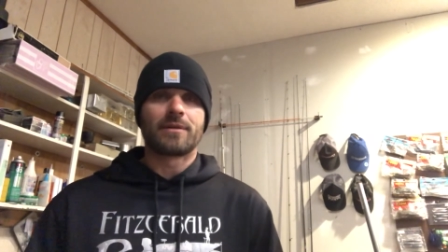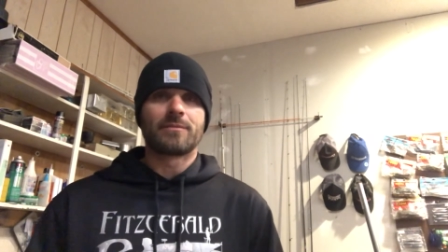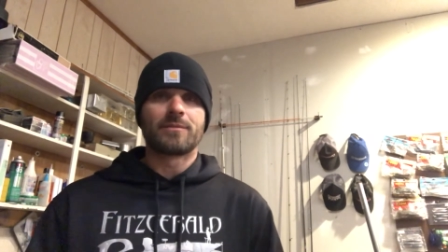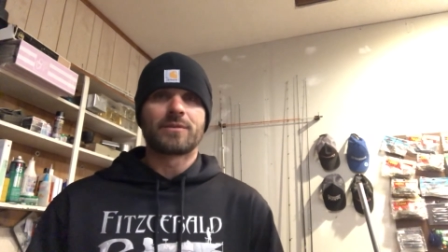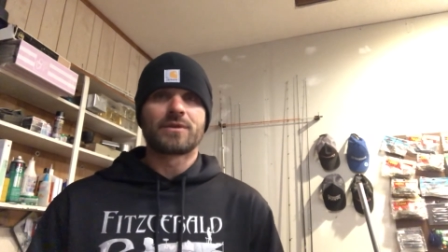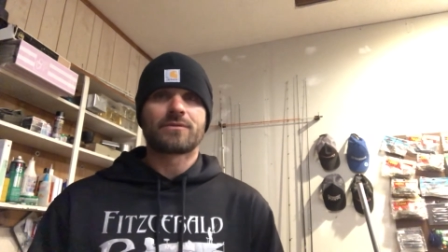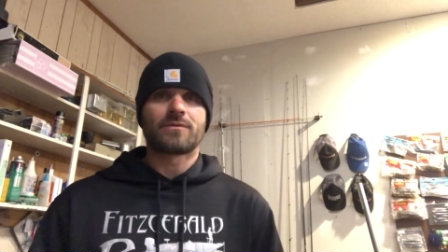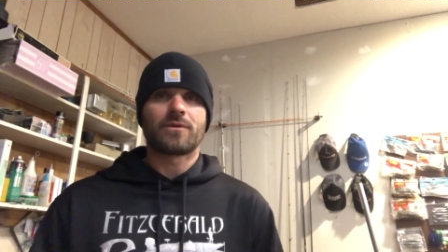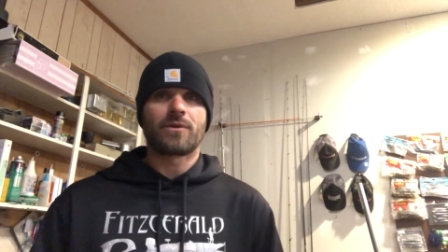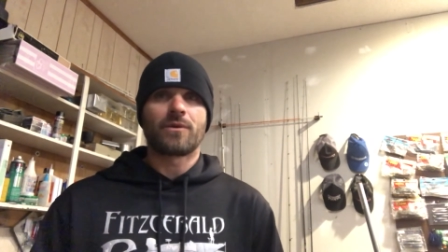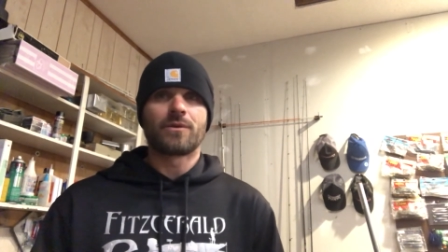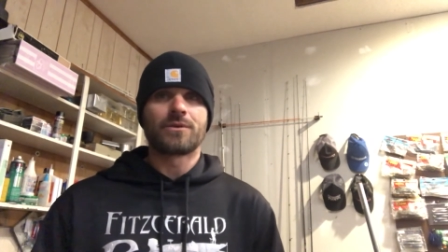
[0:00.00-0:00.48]

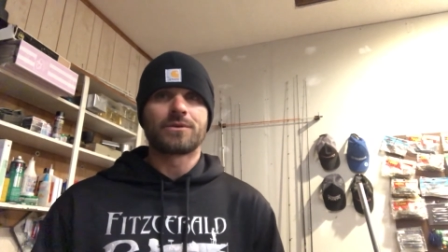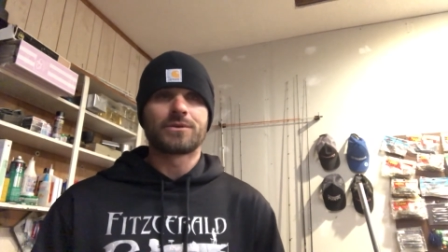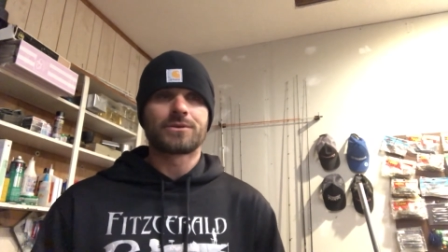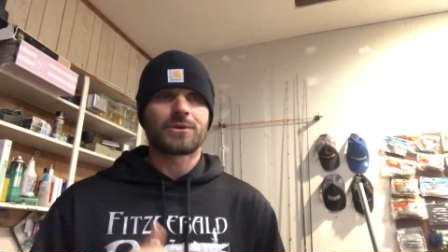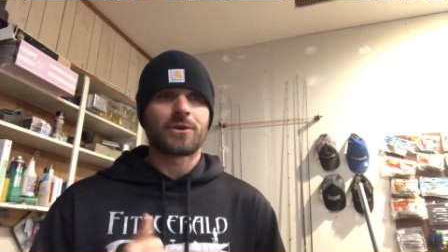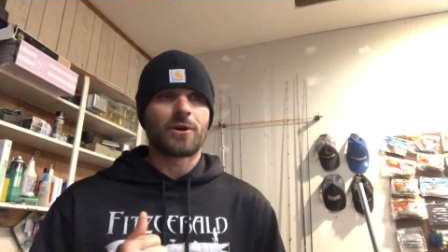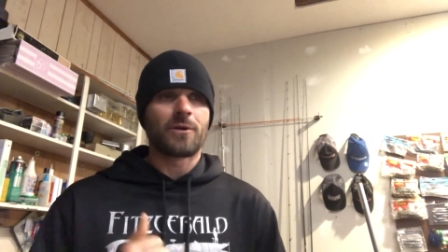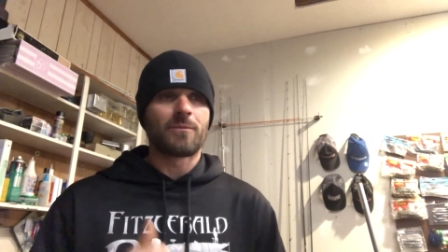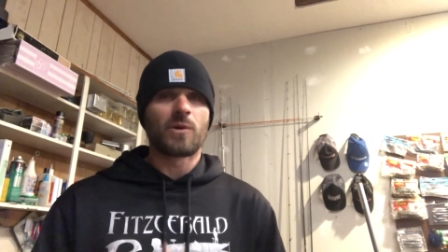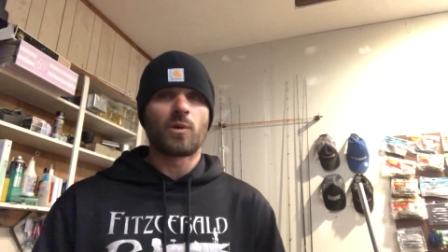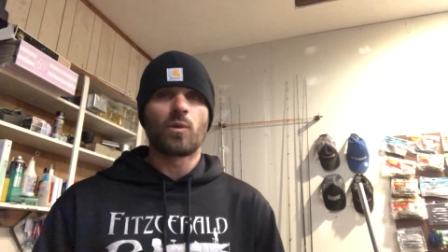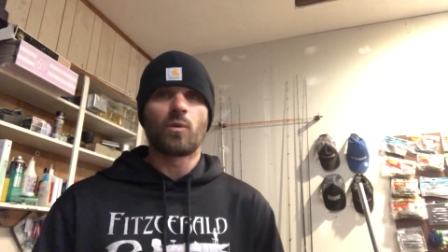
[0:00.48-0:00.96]
as far as
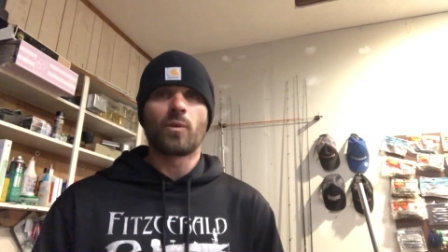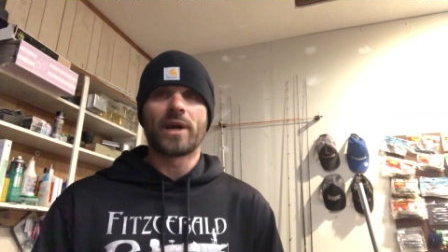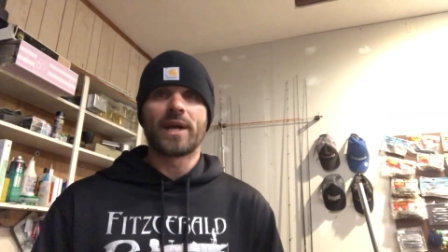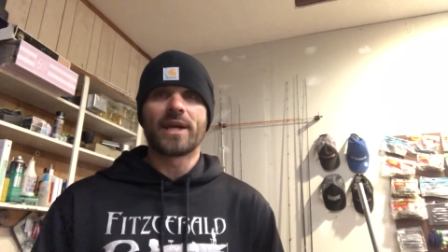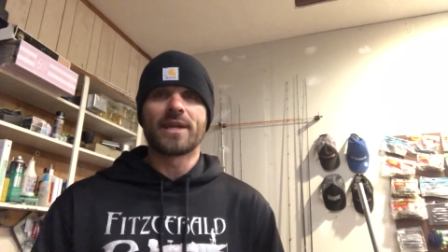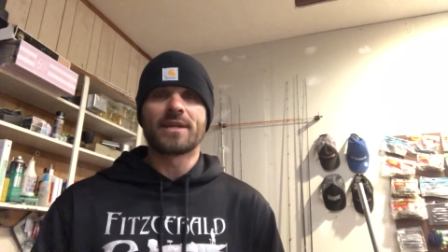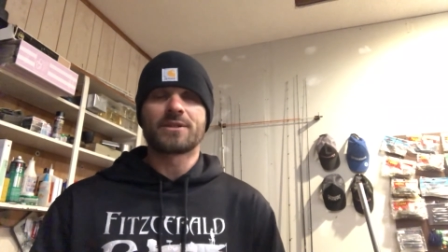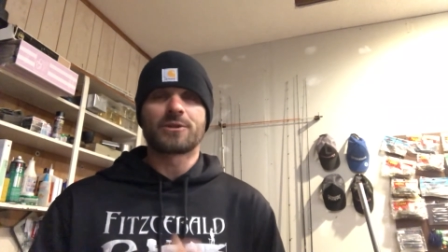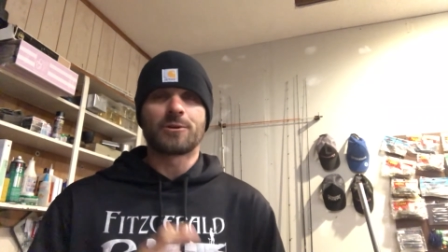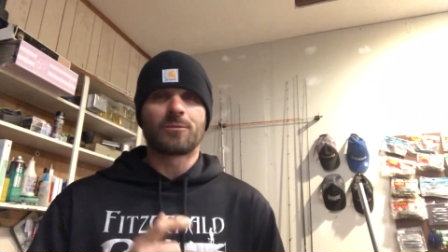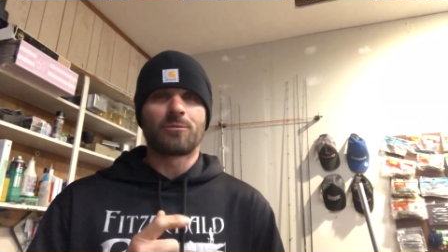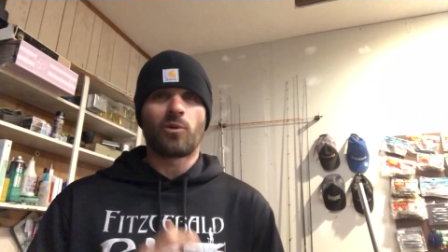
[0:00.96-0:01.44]
tournament
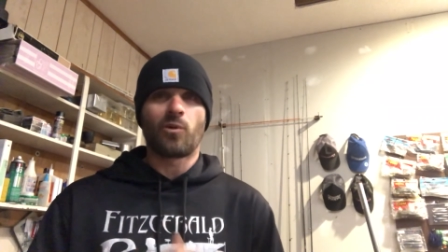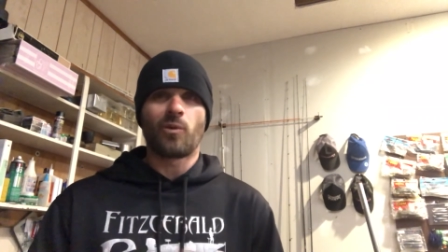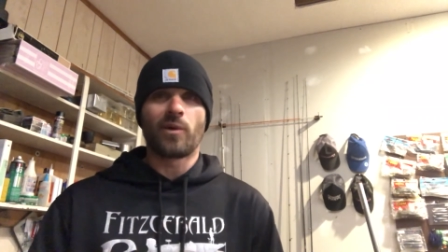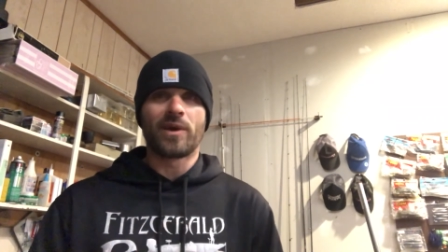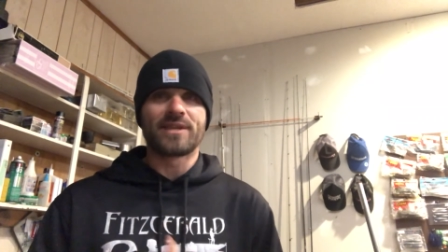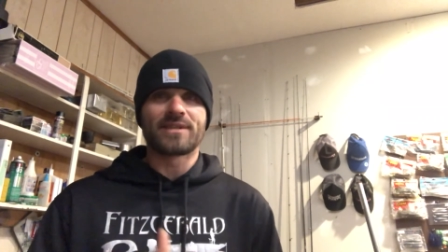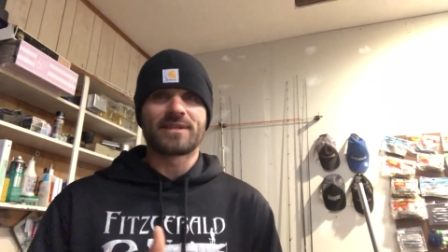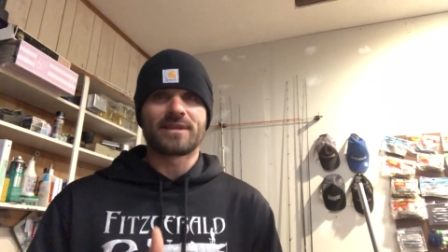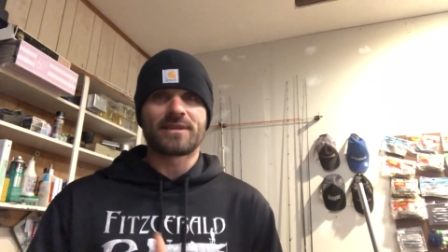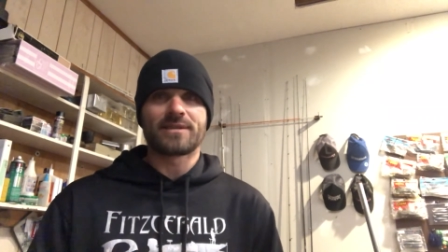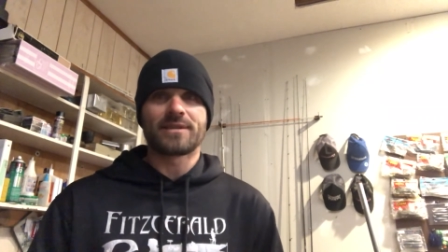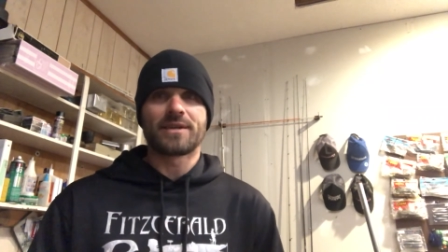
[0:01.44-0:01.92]
weights, their
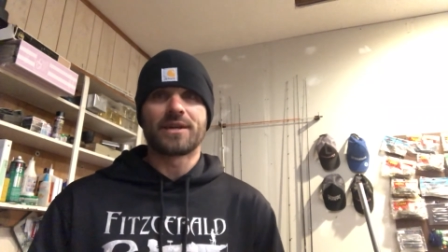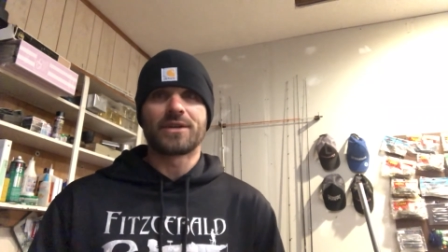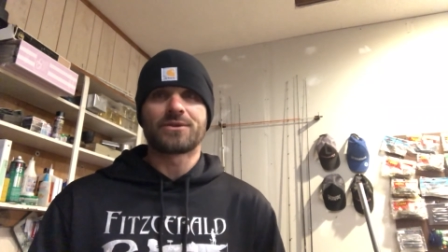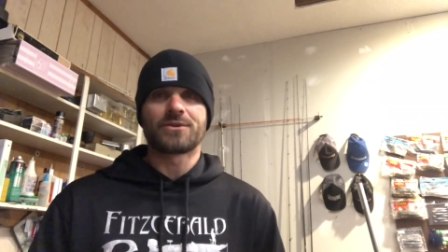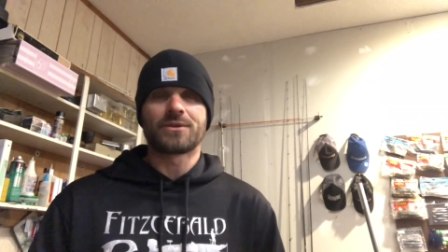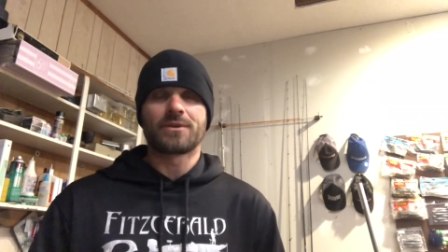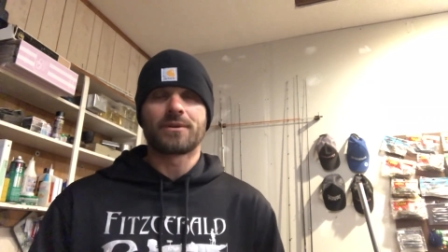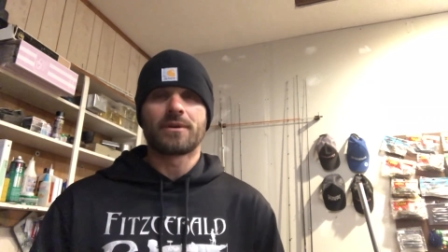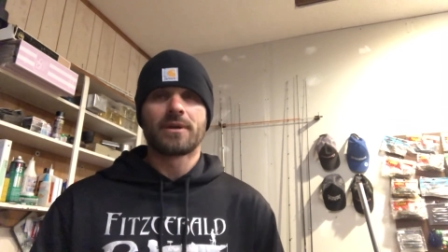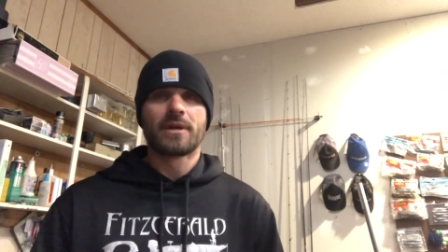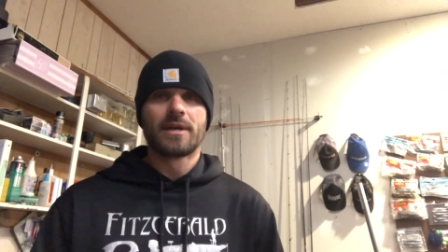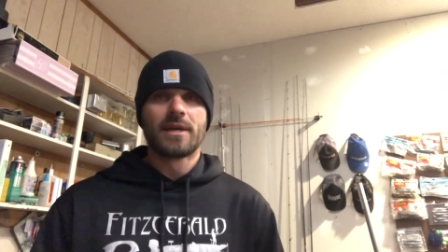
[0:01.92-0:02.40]
points,
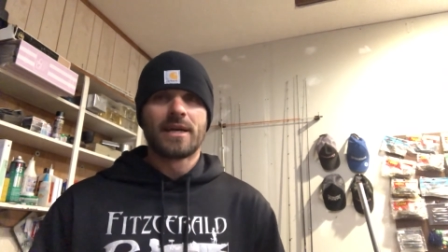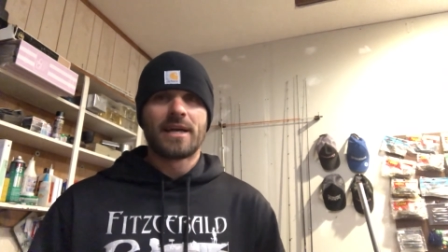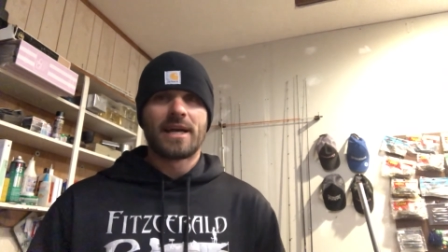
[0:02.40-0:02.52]
etc.